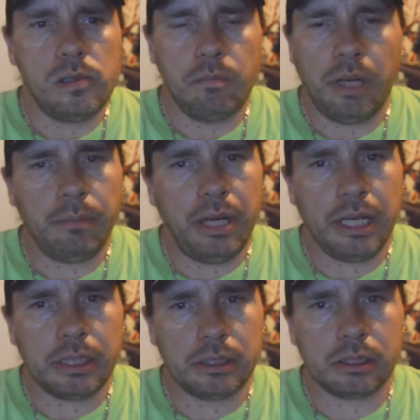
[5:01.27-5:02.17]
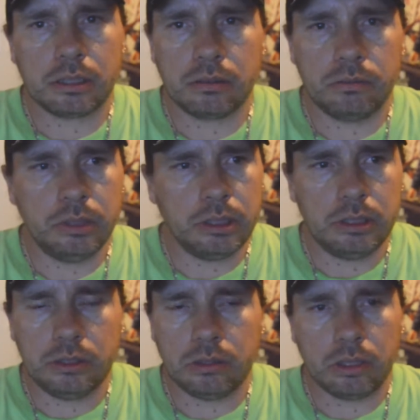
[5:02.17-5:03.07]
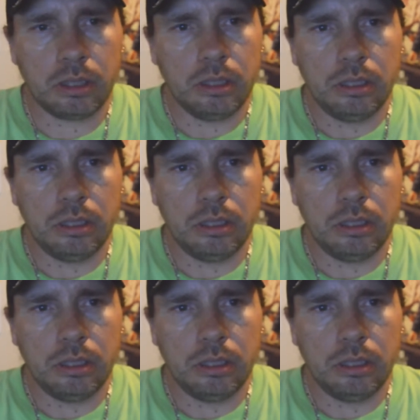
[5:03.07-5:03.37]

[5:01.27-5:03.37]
my back is really sore.